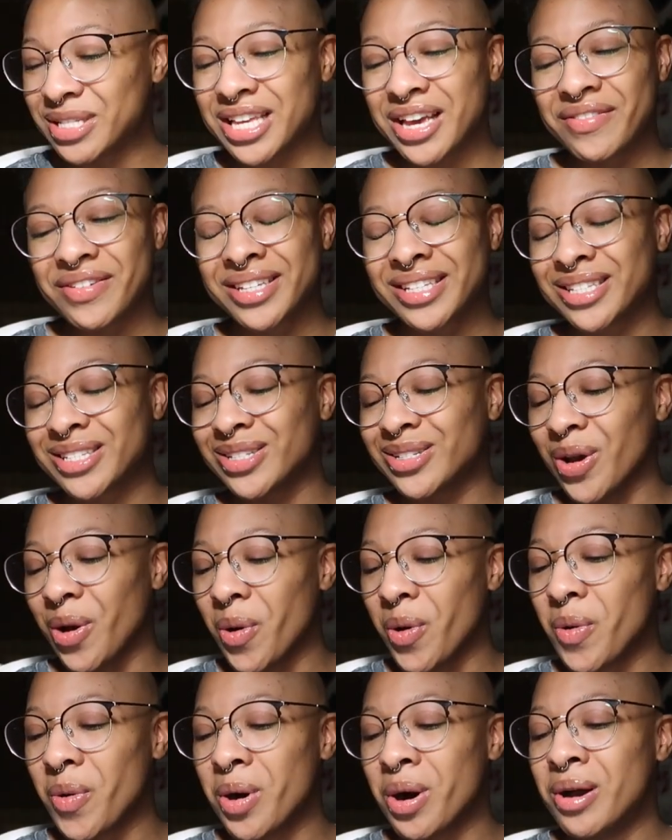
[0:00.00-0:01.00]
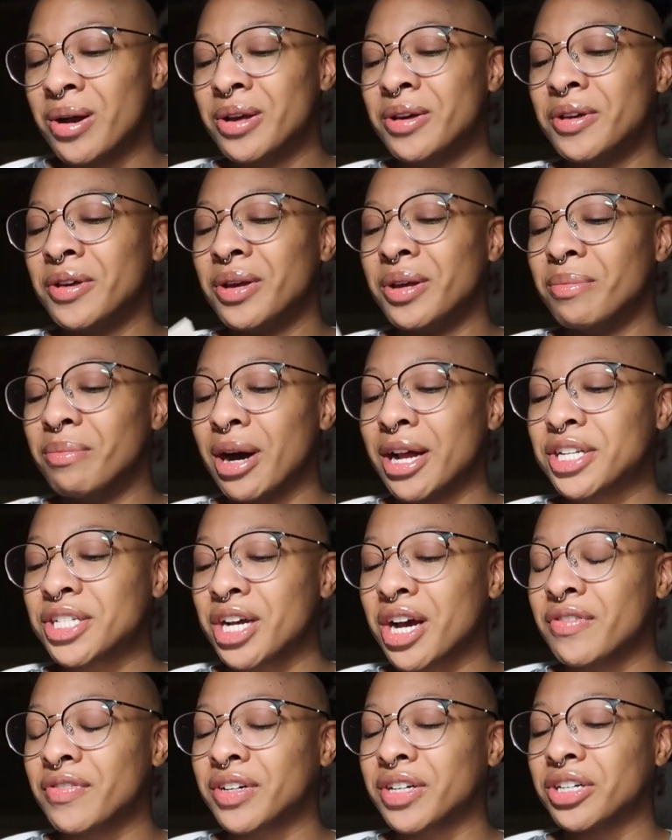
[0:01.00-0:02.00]
just having so much
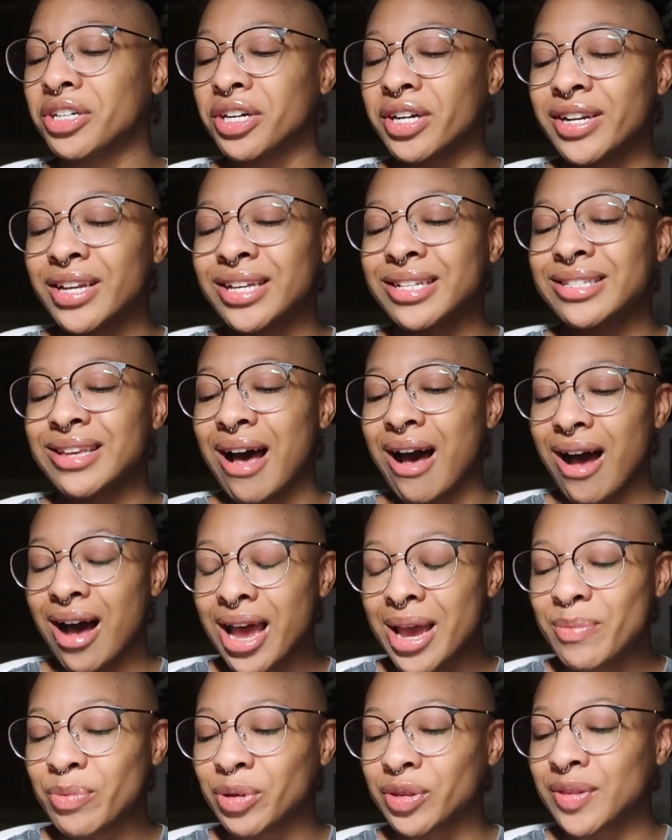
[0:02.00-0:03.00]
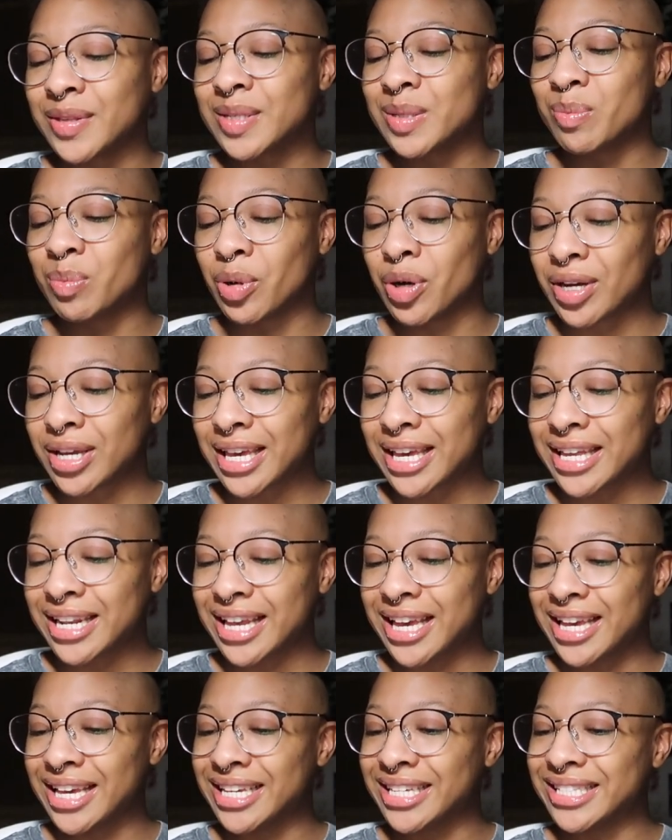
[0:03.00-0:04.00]
of a good time with this book.
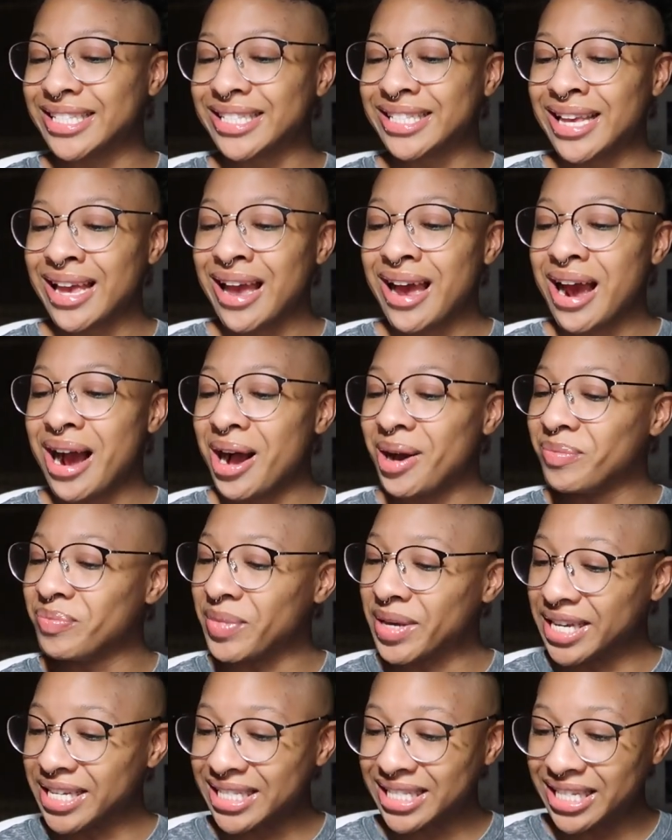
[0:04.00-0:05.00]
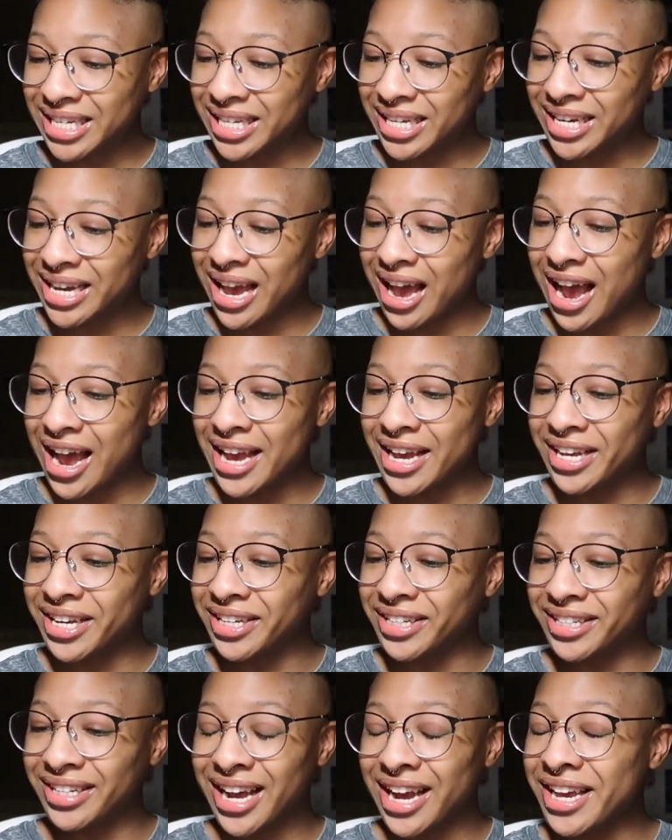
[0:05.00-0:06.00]
It is amazing.
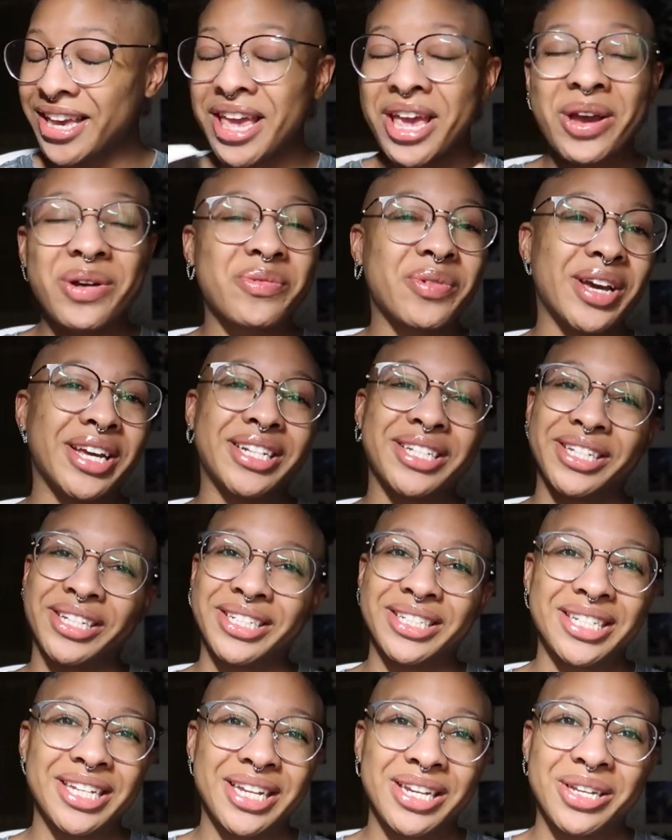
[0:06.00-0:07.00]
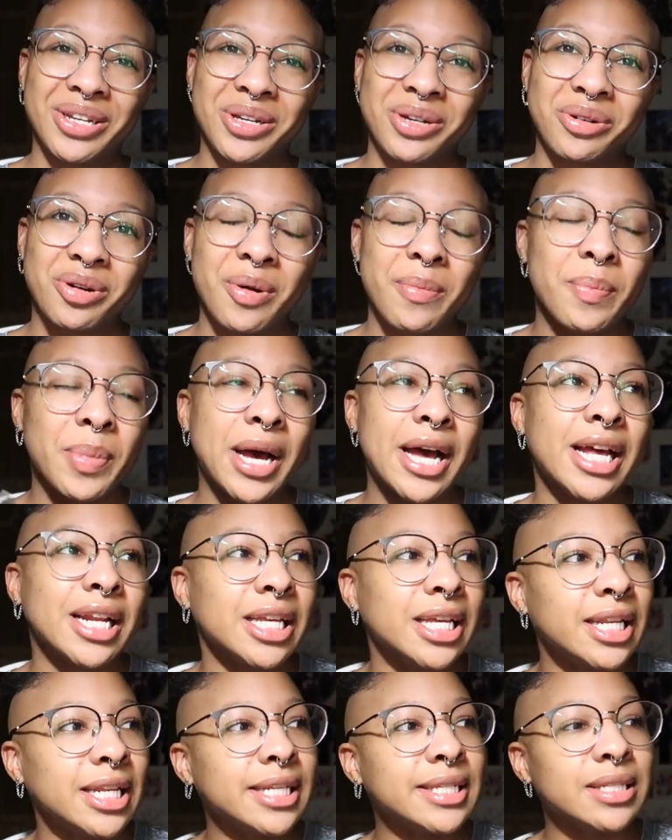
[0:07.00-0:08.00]
I, I can't wait to continue, but
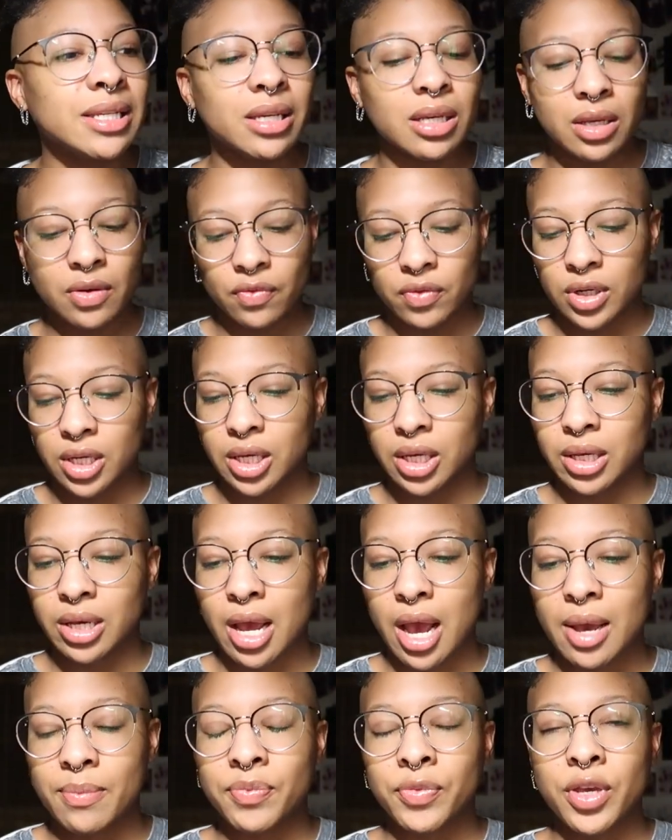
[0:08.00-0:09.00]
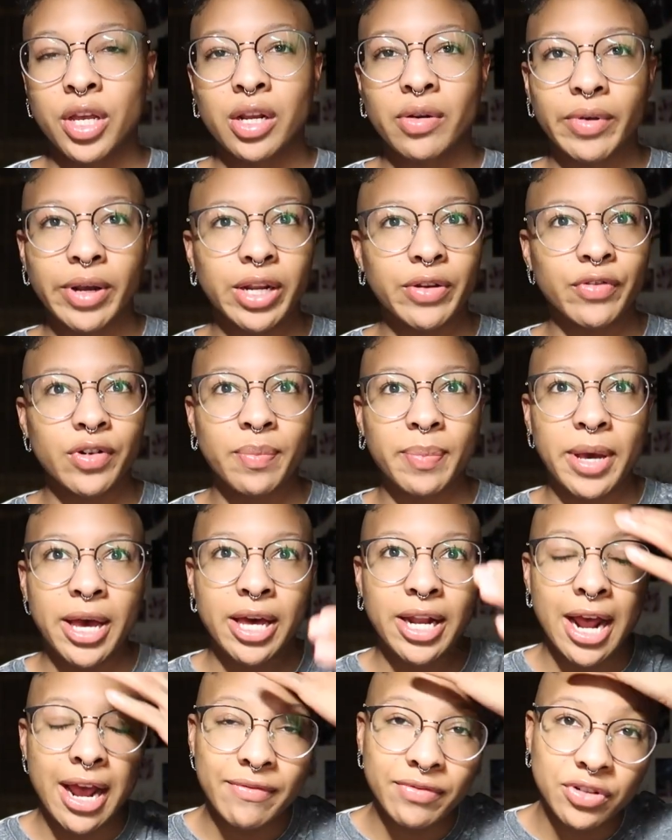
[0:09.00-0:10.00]
it is evening. I'm getting ready for
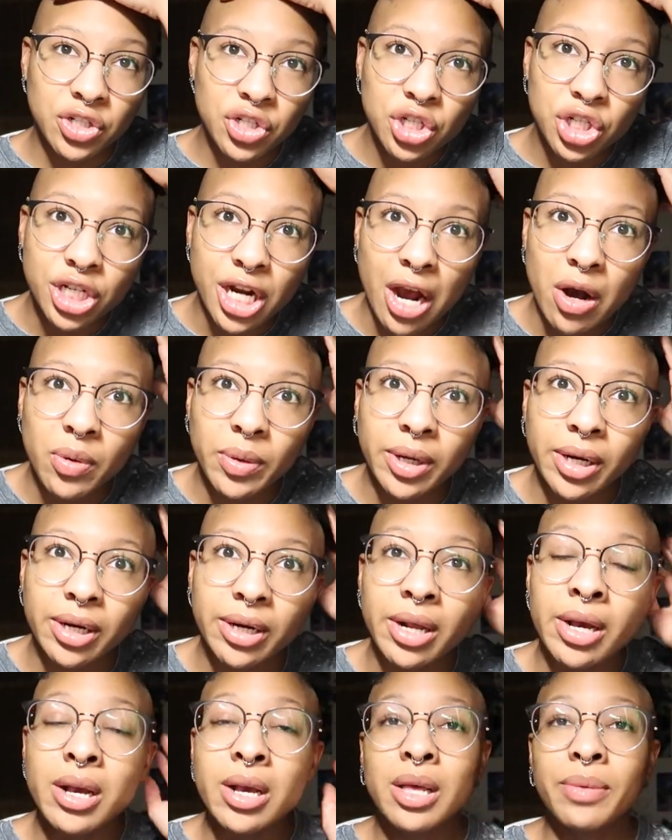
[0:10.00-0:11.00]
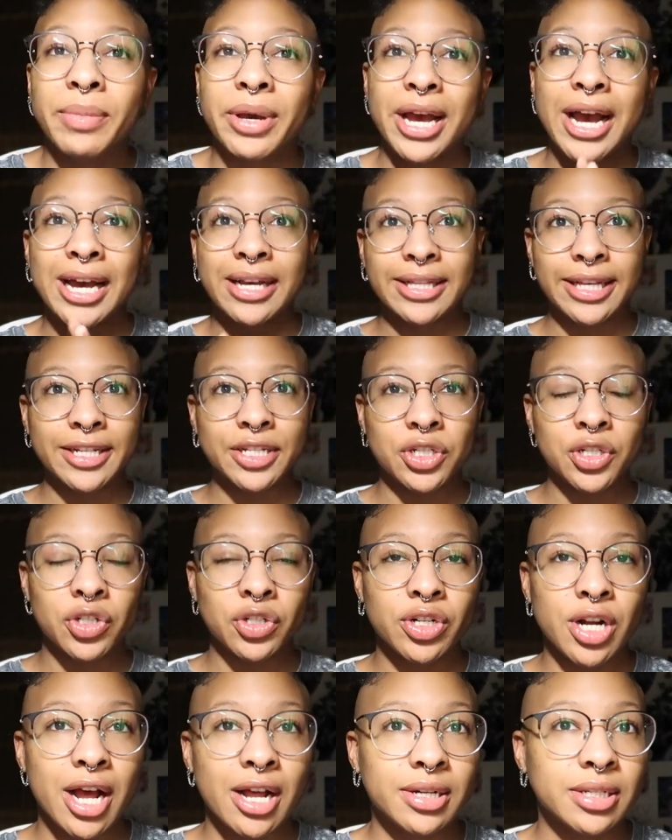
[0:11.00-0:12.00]
bed. I've just showered. My eyelashes
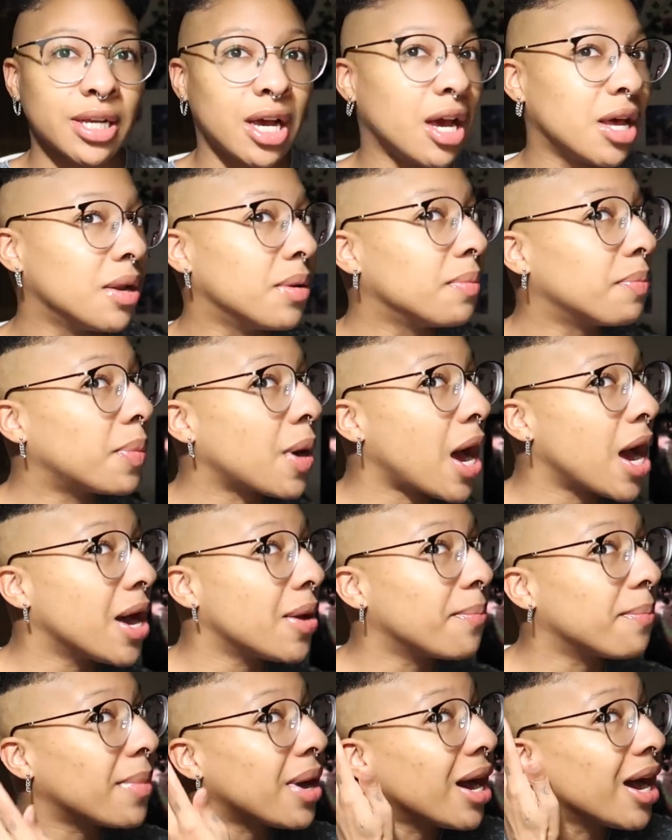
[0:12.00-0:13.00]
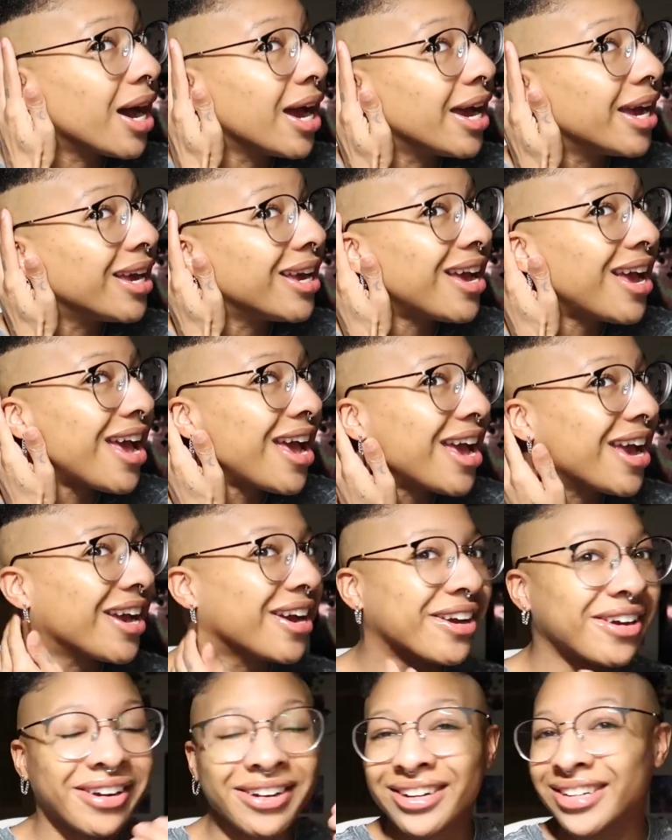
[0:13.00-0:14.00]
are not done, but my
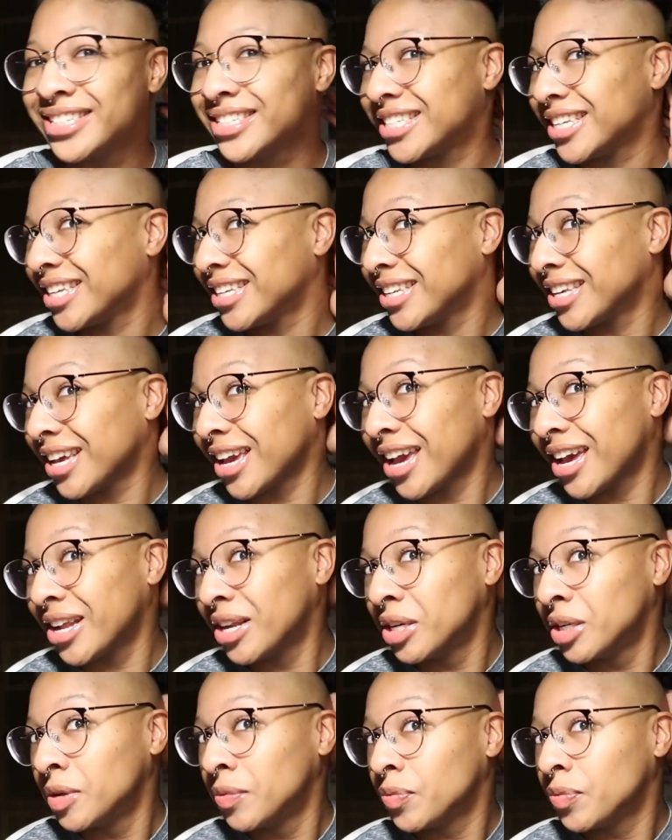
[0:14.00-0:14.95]
hair did get